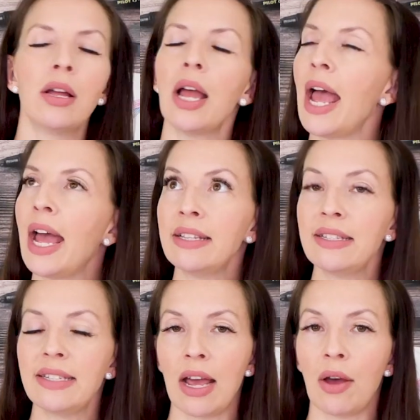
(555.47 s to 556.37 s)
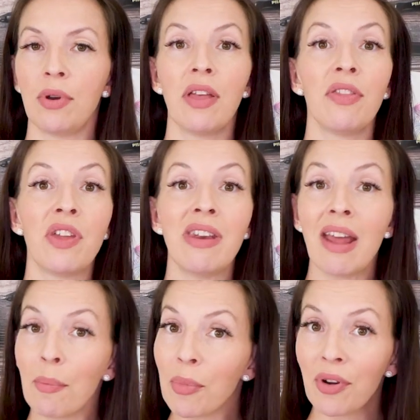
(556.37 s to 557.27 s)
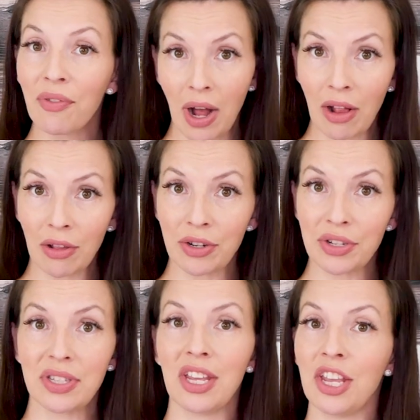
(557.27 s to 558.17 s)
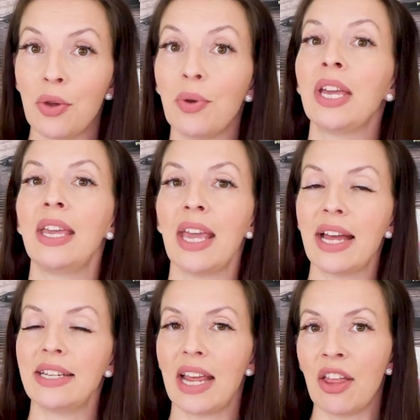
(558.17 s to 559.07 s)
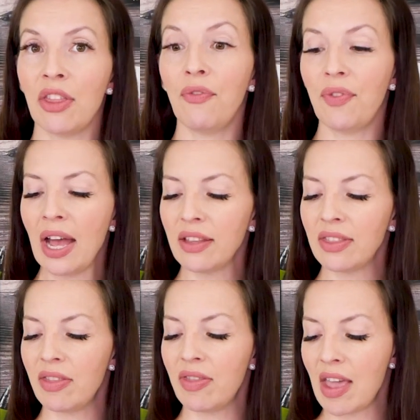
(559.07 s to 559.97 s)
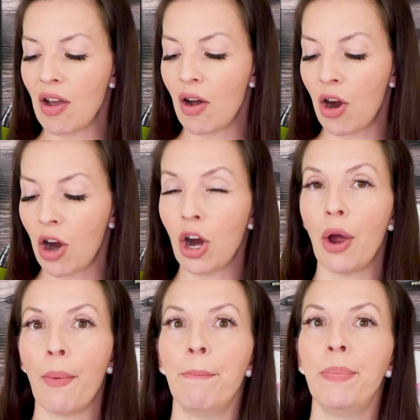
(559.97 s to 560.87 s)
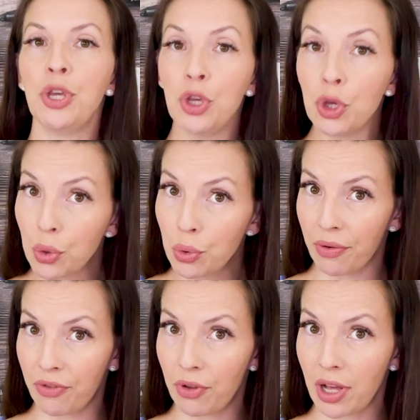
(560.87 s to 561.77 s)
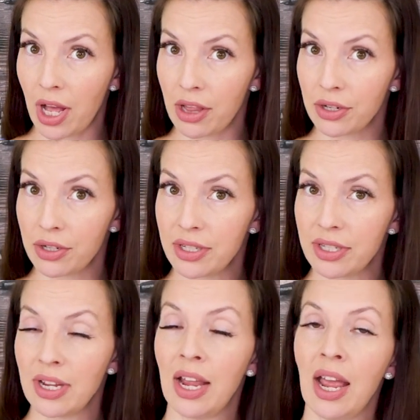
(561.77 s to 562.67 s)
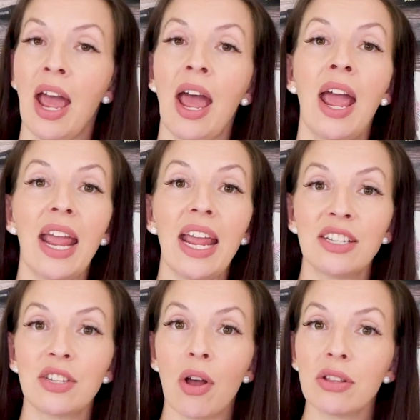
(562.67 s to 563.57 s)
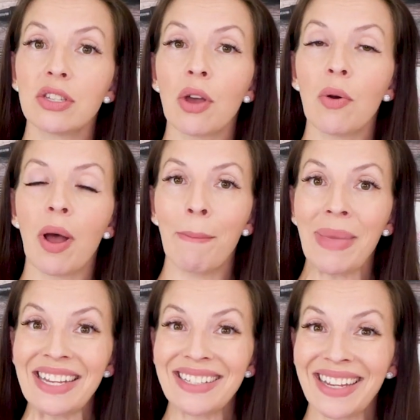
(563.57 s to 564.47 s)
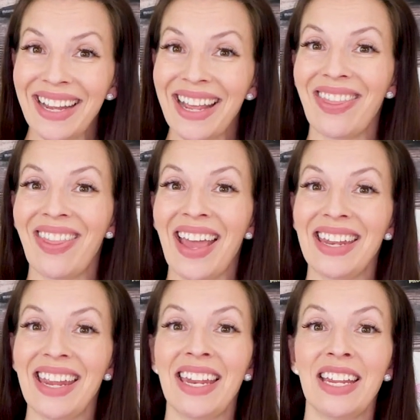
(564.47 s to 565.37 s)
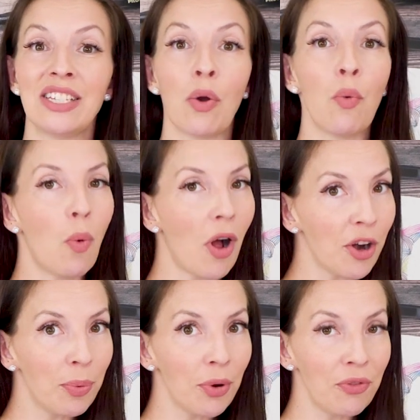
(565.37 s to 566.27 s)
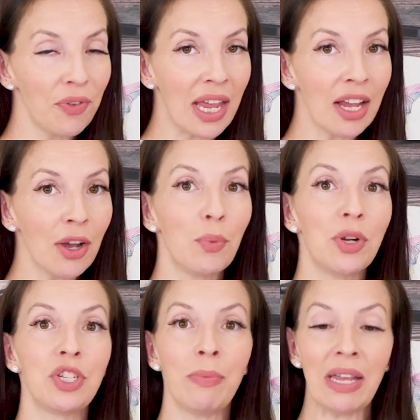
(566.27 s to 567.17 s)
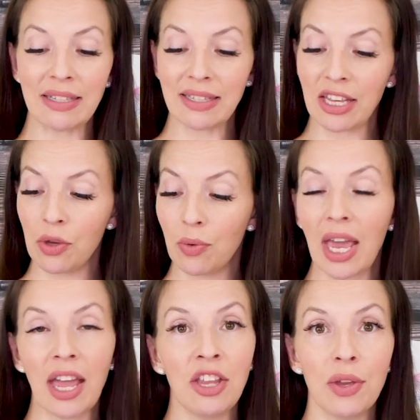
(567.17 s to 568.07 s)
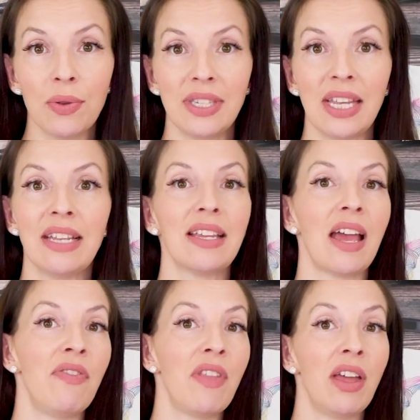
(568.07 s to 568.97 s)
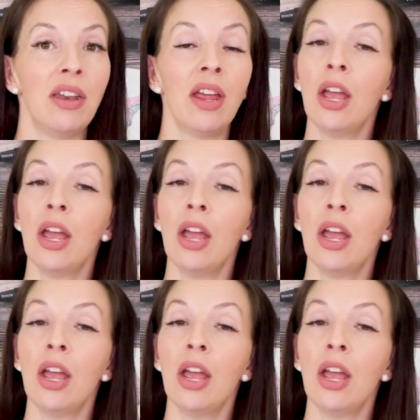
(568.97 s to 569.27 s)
hands down the number of colors that you can get and the fact that they are beautiful colors. It's also amazing that it is waterproof ink, which means that you can use these and then